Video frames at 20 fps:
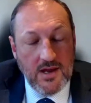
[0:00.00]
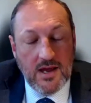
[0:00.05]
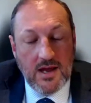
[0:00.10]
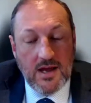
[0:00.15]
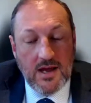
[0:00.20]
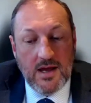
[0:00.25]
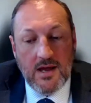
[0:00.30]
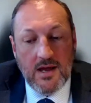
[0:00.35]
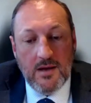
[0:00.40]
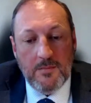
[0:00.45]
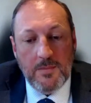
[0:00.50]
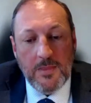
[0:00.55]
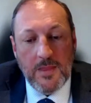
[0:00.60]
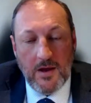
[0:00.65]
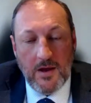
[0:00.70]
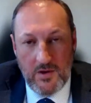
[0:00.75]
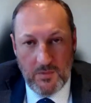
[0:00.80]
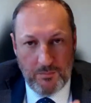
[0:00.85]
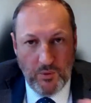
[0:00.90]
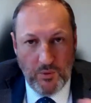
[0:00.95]

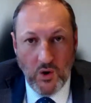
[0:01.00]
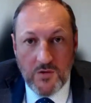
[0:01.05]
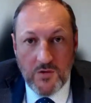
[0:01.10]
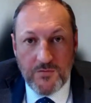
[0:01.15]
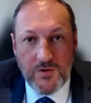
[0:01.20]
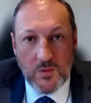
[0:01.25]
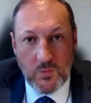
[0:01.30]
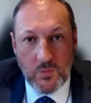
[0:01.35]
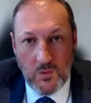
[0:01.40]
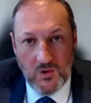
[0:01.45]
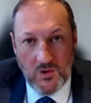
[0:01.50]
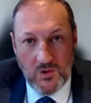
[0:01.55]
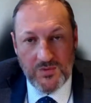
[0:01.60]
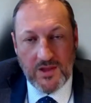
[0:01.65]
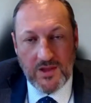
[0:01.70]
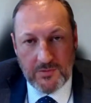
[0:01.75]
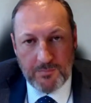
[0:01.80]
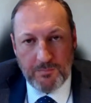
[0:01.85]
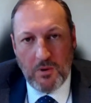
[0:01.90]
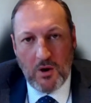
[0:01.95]
Now, in a perfect world,
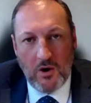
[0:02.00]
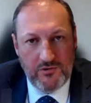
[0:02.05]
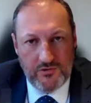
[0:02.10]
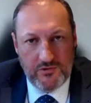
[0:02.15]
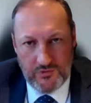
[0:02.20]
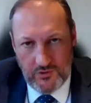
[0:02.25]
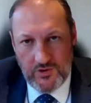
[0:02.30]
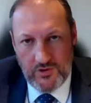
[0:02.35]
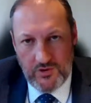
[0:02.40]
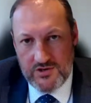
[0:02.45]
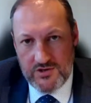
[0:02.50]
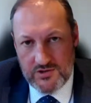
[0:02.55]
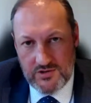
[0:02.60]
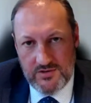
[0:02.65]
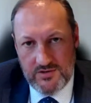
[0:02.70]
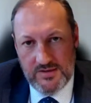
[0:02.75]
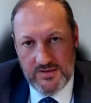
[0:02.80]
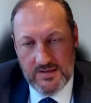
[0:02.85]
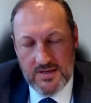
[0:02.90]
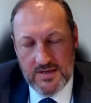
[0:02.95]
that's post 30
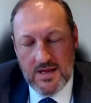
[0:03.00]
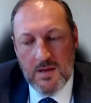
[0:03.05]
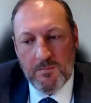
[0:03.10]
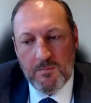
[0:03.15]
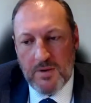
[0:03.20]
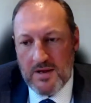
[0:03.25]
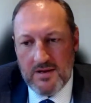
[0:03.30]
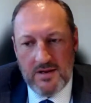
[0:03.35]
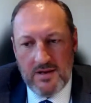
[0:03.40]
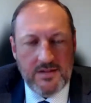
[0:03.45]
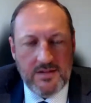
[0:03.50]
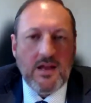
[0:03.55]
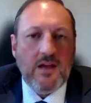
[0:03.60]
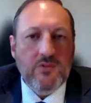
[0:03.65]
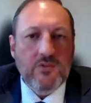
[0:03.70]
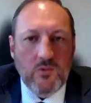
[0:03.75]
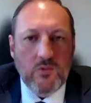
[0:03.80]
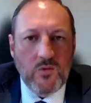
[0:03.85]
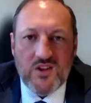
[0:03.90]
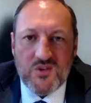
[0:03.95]
June, but it
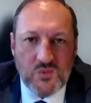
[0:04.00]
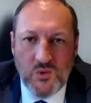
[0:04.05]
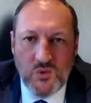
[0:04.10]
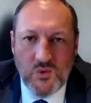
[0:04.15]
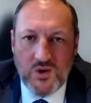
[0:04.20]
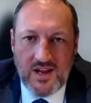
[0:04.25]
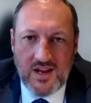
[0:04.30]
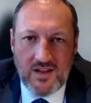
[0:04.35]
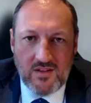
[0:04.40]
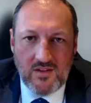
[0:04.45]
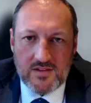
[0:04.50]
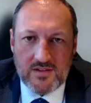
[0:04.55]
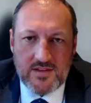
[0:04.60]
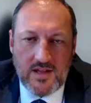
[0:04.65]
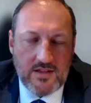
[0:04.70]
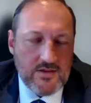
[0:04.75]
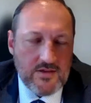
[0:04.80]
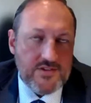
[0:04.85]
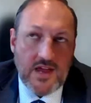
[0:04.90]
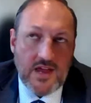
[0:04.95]
doesn't always work out like
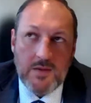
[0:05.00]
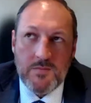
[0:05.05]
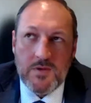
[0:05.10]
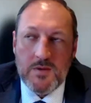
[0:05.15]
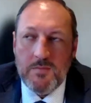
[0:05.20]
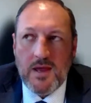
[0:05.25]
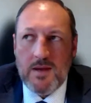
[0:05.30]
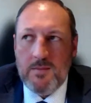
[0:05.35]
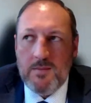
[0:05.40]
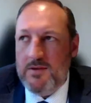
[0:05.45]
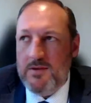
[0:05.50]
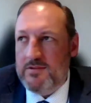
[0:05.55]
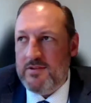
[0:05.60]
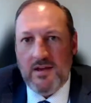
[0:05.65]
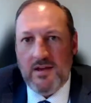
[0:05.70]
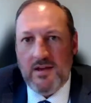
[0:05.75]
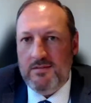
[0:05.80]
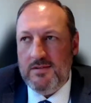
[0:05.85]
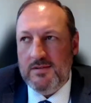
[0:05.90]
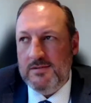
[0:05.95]
that. The statement may be,
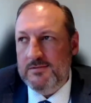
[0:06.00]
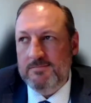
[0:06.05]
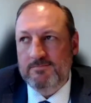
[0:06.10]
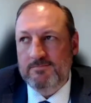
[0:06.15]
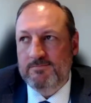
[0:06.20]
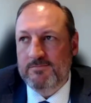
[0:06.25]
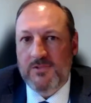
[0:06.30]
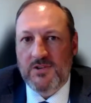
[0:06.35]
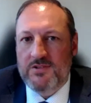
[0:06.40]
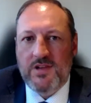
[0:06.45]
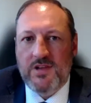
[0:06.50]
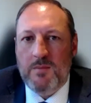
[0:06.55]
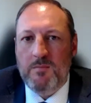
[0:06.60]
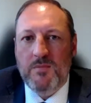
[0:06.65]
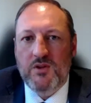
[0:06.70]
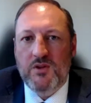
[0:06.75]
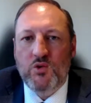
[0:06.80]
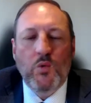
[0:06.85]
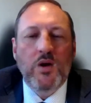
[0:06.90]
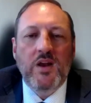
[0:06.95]
say,
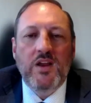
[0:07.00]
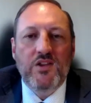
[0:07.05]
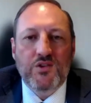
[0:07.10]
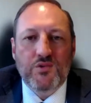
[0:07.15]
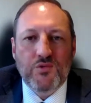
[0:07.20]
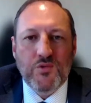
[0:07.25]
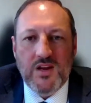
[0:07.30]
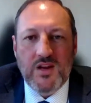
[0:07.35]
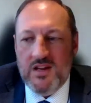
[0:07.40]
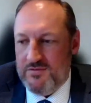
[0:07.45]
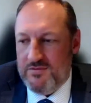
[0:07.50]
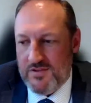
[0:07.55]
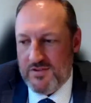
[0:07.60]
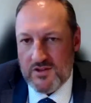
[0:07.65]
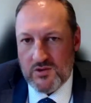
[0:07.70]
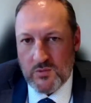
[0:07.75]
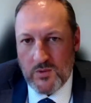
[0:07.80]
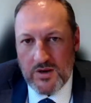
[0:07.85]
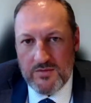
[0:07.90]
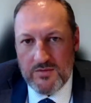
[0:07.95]
December 23 for the
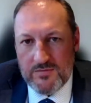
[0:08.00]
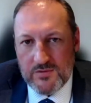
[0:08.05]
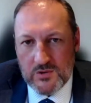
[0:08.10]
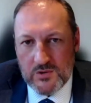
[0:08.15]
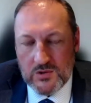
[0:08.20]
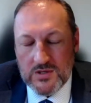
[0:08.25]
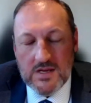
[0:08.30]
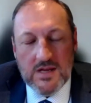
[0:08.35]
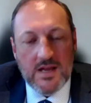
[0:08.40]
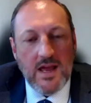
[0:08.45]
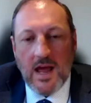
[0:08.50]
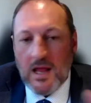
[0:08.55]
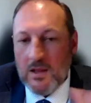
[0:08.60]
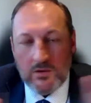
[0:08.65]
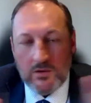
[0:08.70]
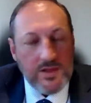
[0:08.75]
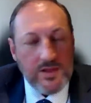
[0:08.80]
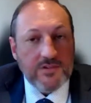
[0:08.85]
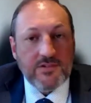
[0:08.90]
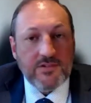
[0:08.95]
24. And
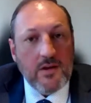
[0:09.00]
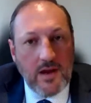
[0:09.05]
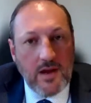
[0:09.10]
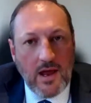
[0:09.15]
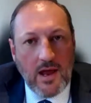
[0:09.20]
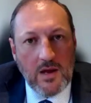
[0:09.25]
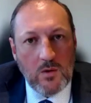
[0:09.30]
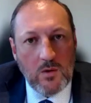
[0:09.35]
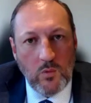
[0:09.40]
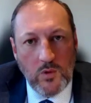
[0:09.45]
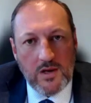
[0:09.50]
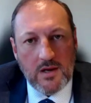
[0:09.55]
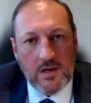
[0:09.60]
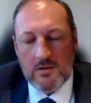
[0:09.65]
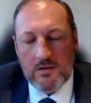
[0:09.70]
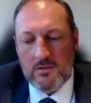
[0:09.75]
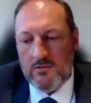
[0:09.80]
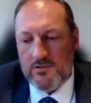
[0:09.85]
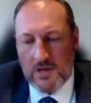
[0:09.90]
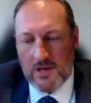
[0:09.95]
look, that's okay. We
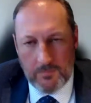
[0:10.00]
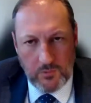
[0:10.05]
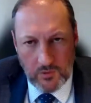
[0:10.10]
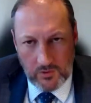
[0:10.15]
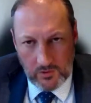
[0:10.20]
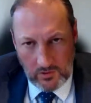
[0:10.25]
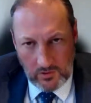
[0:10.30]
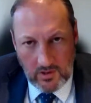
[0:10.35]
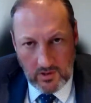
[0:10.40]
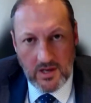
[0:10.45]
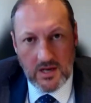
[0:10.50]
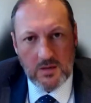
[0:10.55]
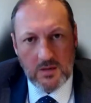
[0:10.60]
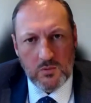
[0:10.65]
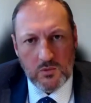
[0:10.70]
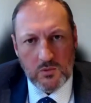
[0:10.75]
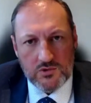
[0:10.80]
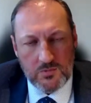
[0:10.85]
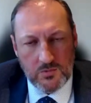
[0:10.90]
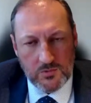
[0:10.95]
can jump online.
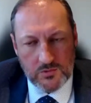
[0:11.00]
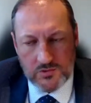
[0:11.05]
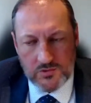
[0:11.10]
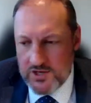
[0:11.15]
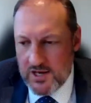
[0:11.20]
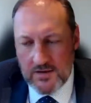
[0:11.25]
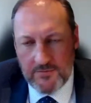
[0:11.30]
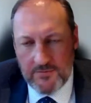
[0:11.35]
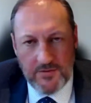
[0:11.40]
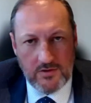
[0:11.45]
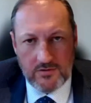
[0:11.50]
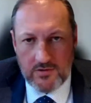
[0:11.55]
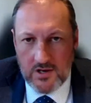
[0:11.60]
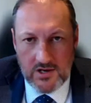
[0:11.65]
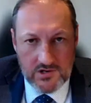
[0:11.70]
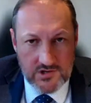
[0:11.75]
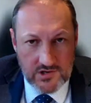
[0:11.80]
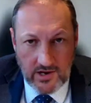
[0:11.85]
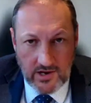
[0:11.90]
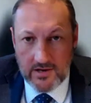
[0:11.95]
We'll check if there's
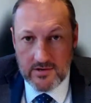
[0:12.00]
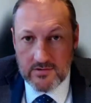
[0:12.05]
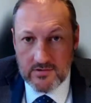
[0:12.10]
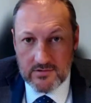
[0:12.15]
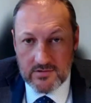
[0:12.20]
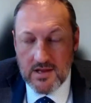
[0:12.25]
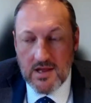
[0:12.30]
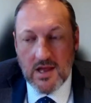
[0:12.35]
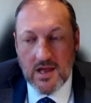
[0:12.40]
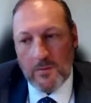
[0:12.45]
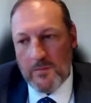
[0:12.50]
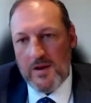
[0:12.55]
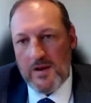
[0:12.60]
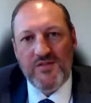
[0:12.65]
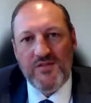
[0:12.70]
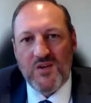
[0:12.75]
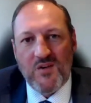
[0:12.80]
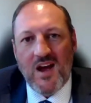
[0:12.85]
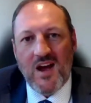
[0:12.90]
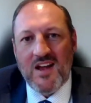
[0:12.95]
any changes. I mean,
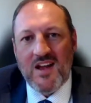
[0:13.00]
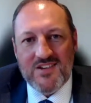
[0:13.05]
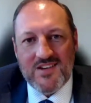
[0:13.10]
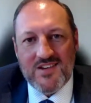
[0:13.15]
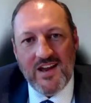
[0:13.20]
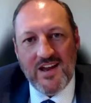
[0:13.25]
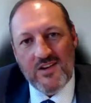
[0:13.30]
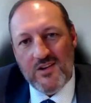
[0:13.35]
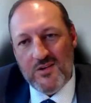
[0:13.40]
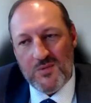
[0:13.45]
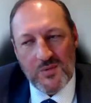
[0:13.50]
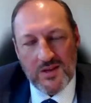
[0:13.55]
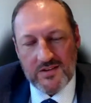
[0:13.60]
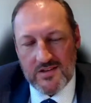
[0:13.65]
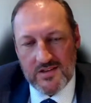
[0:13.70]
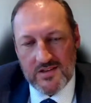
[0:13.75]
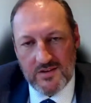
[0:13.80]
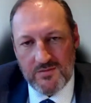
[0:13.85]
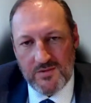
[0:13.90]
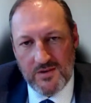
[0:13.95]
if there are changes, well, that's
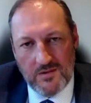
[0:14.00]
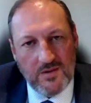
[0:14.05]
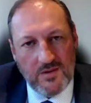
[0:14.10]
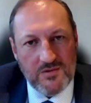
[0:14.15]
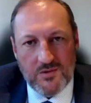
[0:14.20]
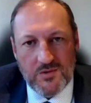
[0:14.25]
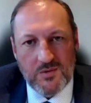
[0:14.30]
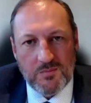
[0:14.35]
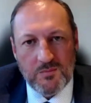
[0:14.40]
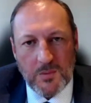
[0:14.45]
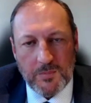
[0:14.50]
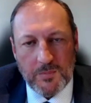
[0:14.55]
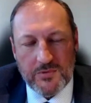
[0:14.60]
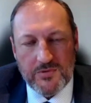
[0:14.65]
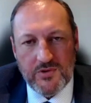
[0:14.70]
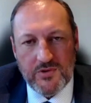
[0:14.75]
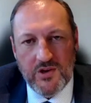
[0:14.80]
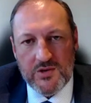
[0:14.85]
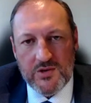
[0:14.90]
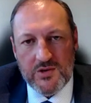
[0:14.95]
a different. Have to do a proper
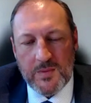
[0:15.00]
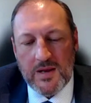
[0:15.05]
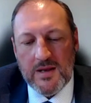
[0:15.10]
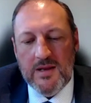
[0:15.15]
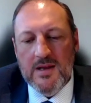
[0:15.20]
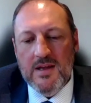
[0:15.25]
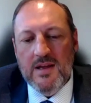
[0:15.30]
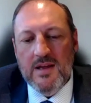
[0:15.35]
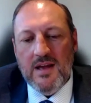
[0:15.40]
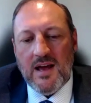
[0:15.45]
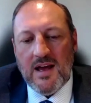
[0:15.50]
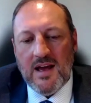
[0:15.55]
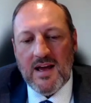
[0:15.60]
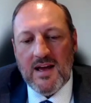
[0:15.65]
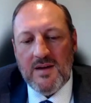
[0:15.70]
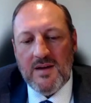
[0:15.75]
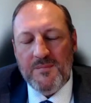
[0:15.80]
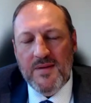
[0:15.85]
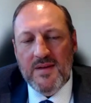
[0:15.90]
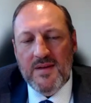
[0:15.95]
search. But
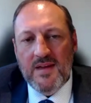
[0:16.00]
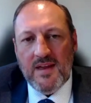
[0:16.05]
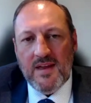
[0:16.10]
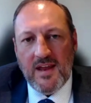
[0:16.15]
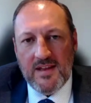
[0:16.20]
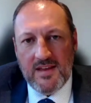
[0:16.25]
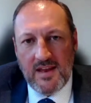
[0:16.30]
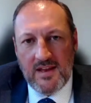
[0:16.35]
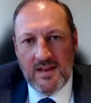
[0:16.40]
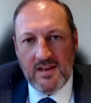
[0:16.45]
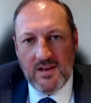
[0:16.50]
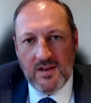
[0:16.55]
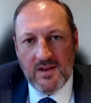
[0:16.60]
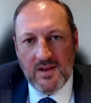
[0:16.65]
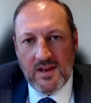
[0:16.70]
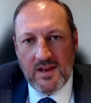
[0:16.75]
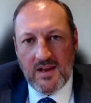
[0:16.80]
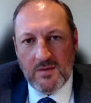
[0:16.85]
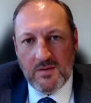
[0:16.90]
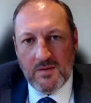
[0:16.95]

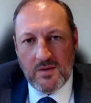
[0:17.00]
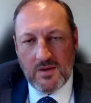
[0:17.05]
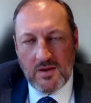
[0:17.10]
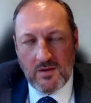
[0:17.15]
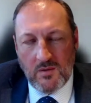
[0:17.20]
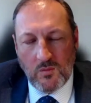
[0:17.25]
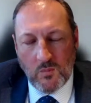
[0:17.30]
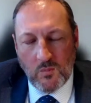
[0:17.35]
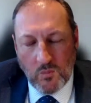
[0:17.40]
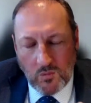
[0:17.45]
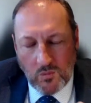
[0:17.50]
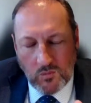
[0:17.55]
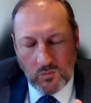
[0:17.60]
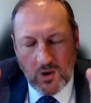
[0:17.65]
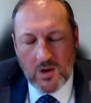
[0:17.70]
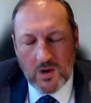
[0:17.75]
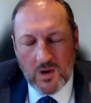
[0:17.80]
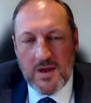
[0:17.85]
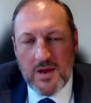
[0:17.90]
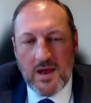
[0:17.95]

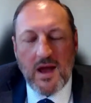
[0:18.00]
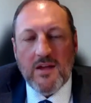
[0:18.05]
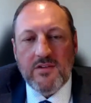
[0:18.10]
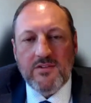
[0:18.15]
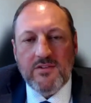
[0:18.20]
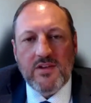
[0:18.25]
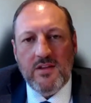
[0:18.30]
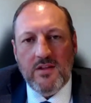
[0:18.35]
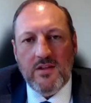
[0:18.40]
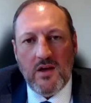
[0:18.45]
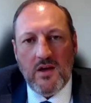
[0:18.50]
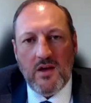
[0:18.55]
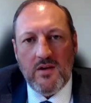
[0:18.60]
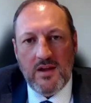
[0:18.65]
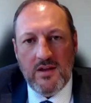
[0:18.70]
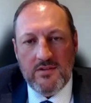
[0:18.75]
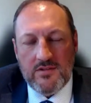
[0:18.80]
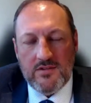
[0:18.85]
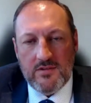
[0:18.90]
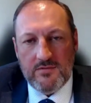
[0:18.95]
what I'd be asking though
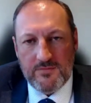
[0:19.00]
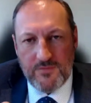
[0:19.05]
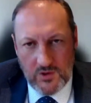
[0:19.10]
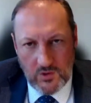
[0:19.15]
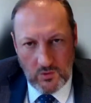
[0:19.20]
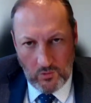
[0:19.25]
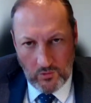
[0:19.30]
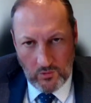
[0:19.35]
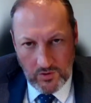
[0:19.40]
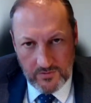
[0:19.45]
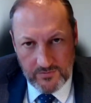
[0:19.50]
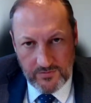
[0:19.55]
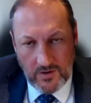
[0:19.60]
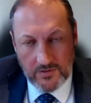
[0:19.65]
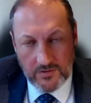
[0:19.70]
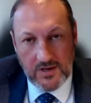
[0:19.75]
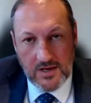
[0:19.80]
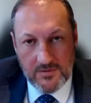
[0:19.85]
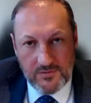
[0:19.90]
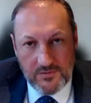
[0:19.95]
is that for your audit
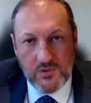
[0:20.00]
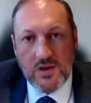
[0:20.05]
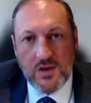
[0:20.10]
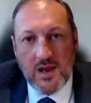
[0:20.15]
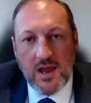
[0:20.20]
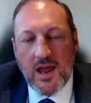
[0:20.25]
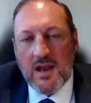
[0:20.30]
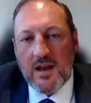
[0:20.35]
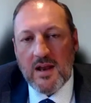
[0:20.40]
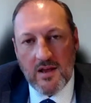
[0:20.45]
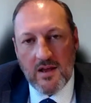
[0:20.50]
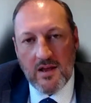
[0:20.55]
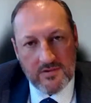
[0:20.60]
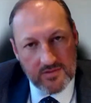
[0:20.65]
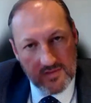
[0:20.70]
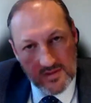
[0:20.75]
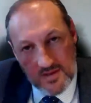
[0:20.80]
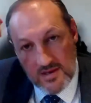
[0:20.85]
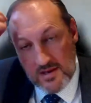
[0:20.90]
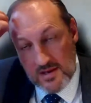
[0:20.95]
files, if you can
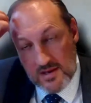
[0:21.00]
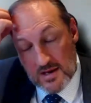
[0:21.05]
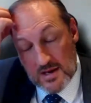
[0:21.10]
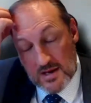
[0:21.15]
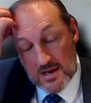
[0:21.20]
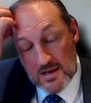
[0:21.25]
ask the